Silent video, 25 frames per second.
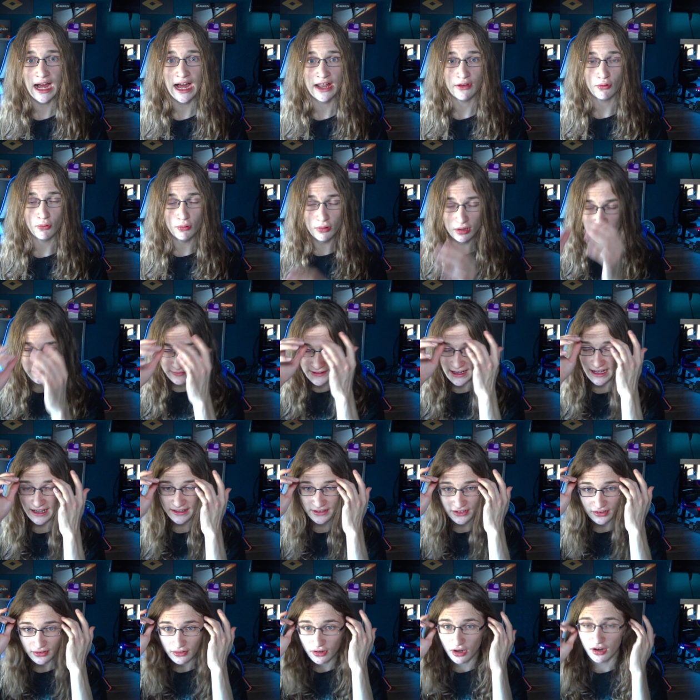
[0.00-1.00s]
and all of
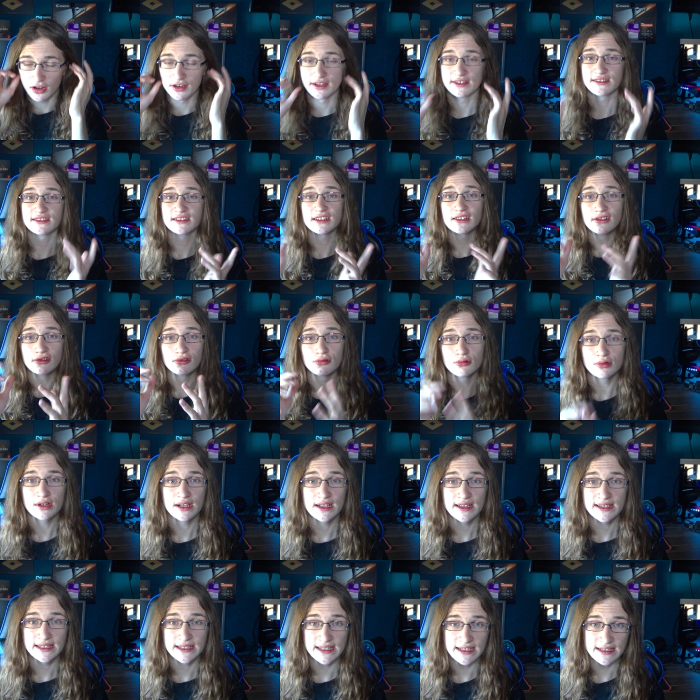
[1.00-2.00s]
that on a single
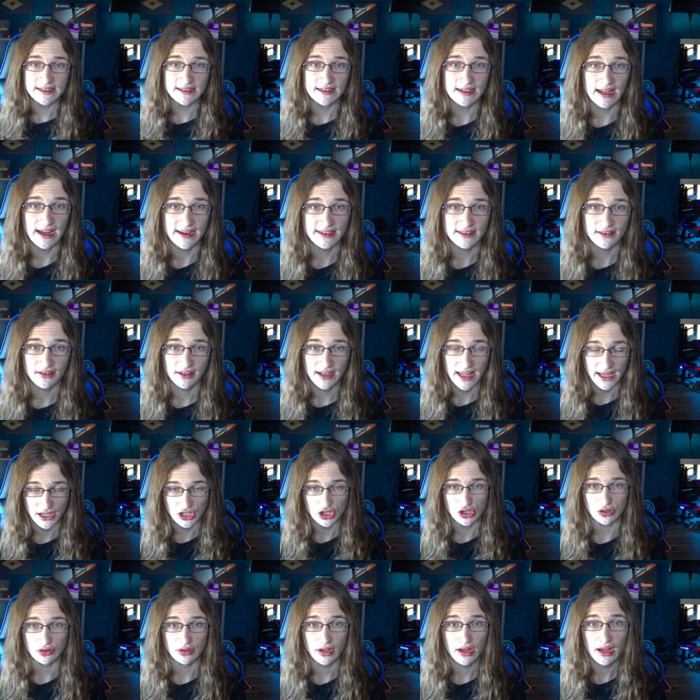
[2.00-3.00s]
16x
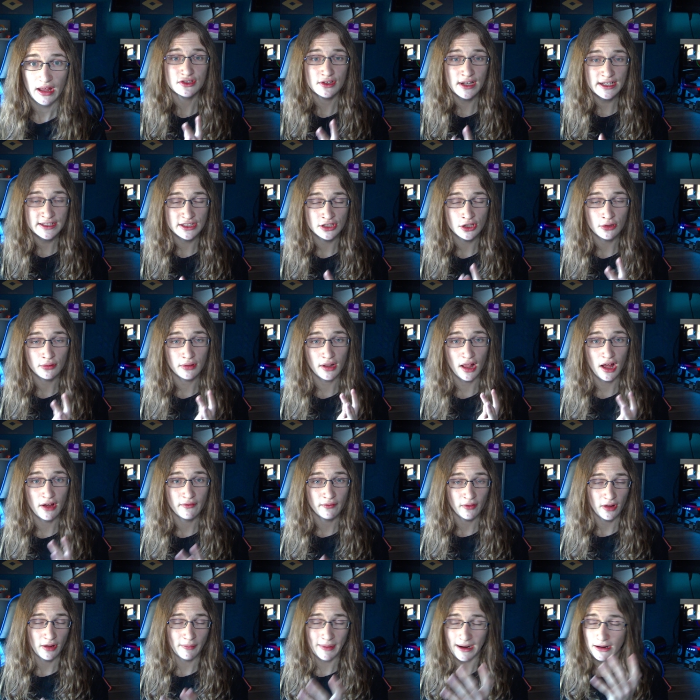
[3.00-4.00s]
connection. So that's a total
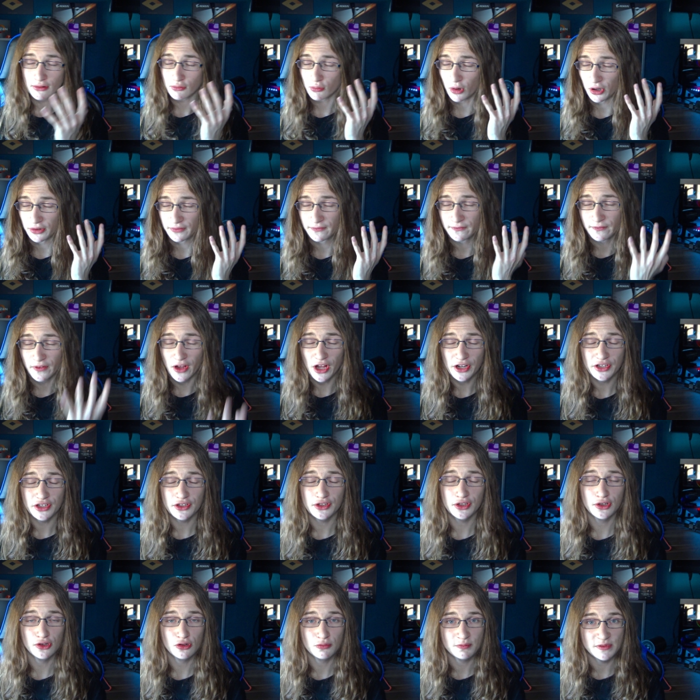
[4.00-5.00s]
of about what
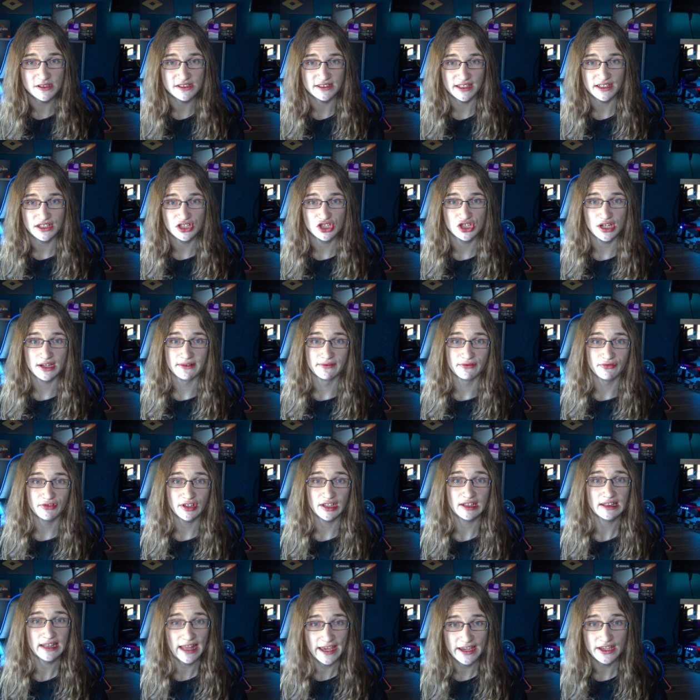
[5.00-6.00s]
32 PCIe Gen
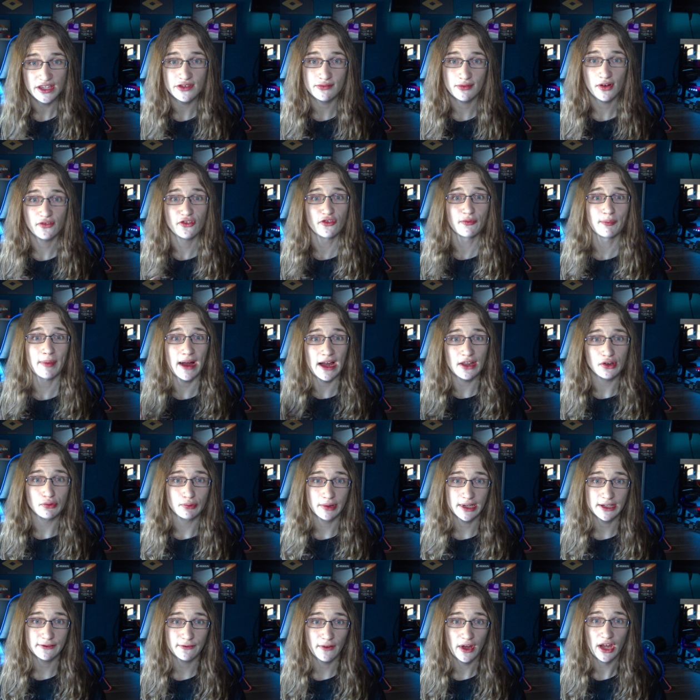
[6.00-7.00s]
3 lanes worth of
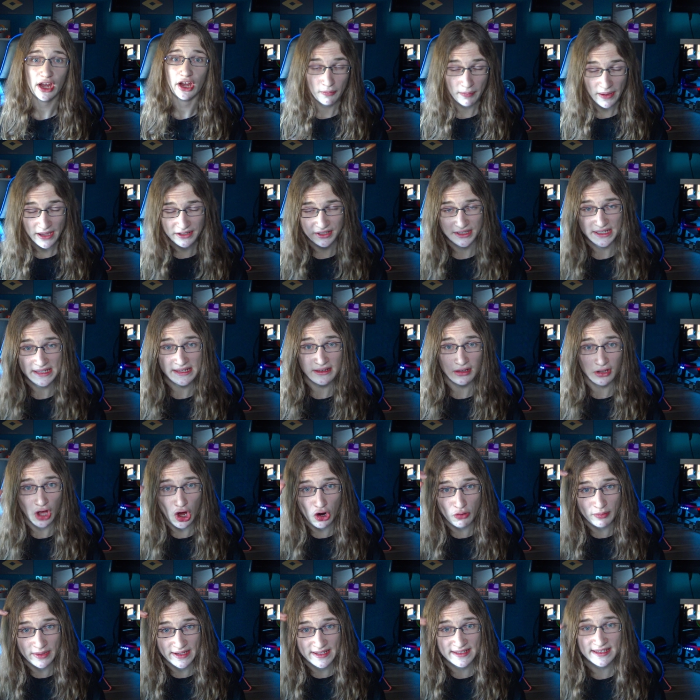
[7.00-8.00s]
bandwidth compared to
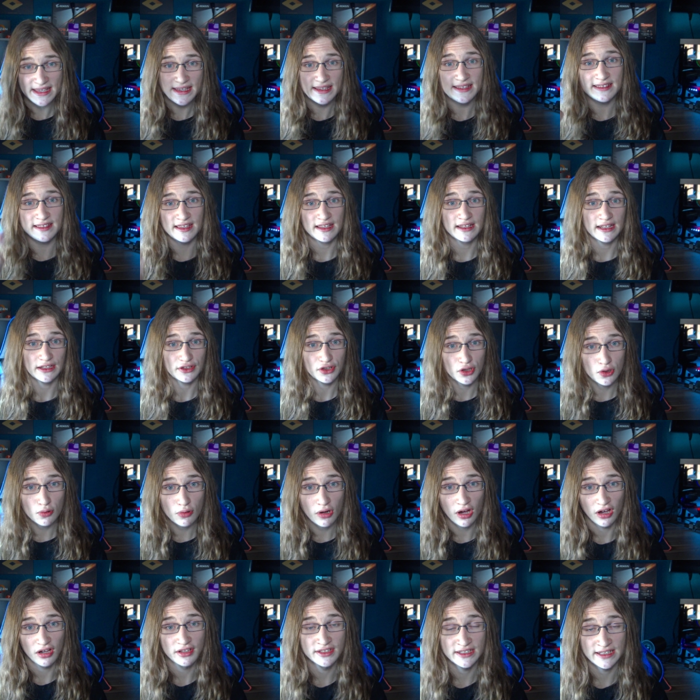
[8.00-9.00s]
only 16 that
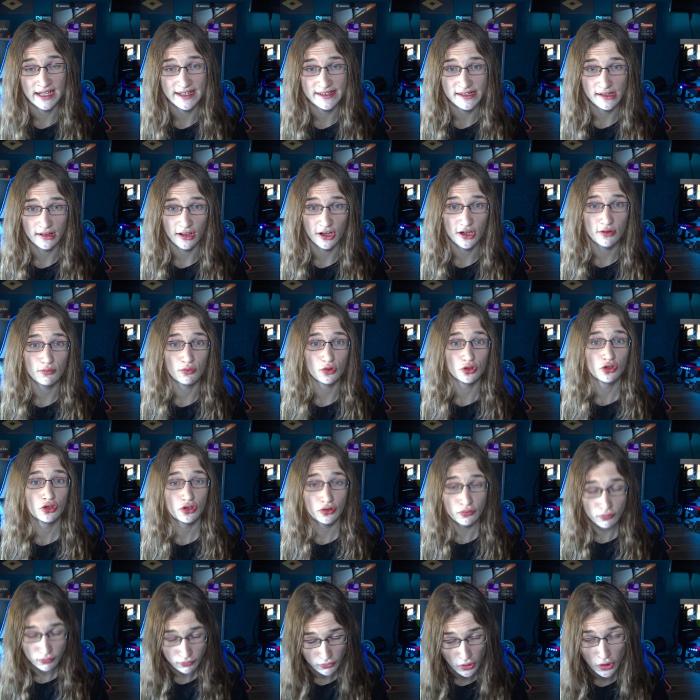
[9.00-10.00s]
two cards in SLI would
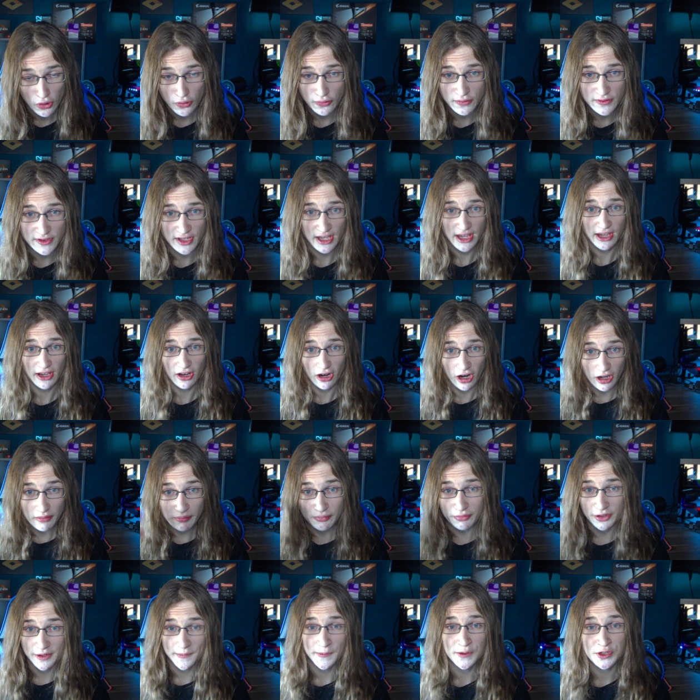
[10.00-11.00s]
use
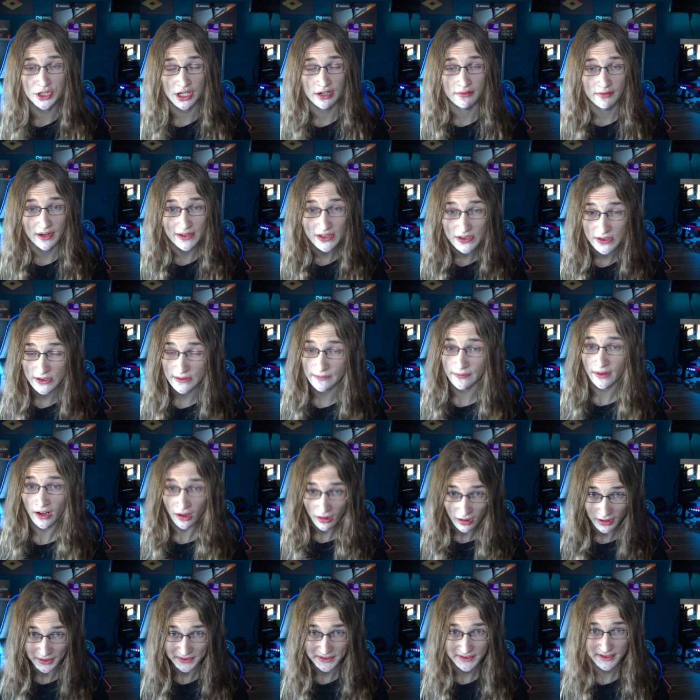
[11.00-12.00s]
on previous generations of
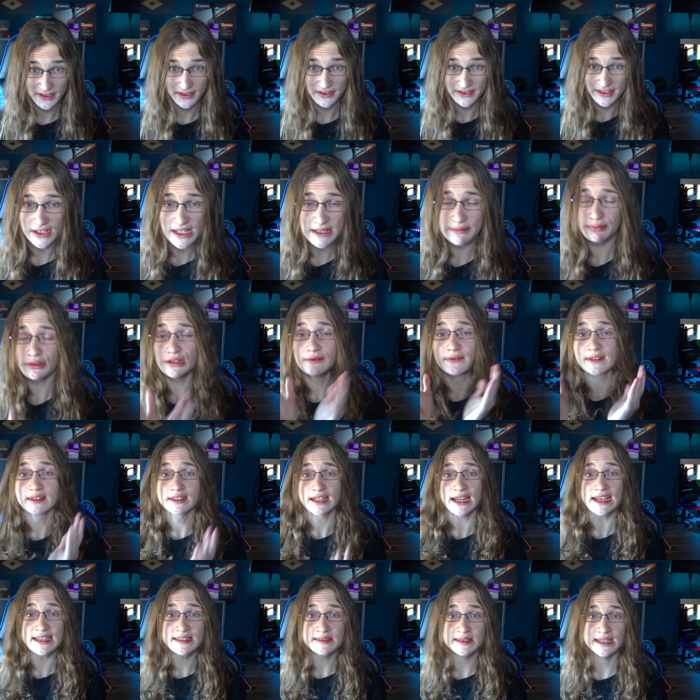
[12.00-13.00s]
cards. So that's pretty
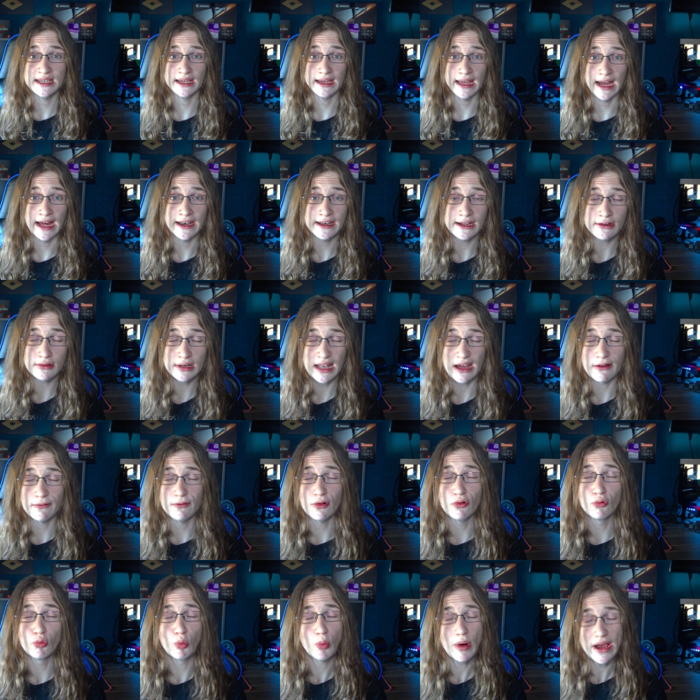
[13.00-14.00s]
fantastic and that will allow
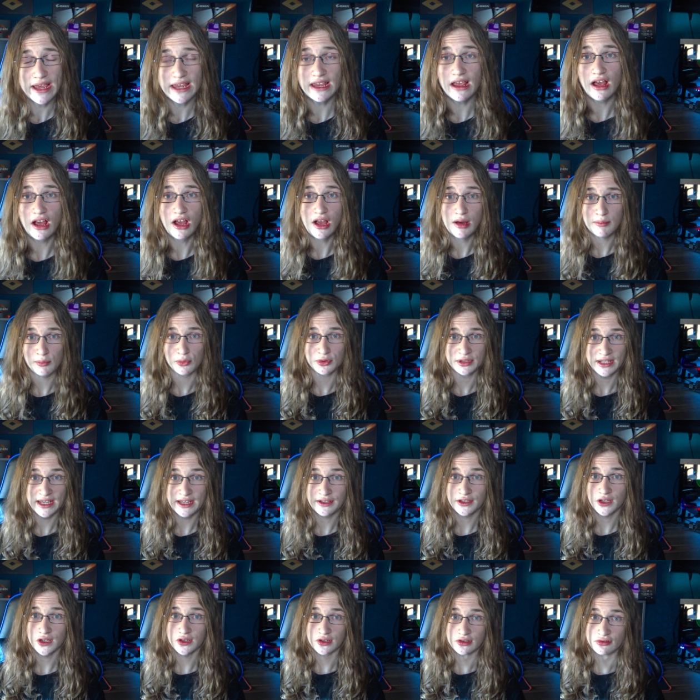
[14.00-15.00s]
for way more
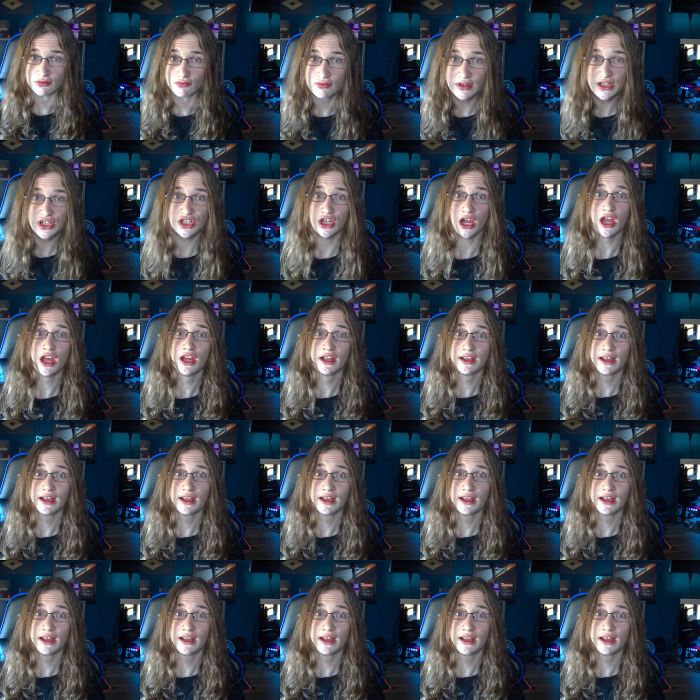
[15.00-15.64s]
data to reach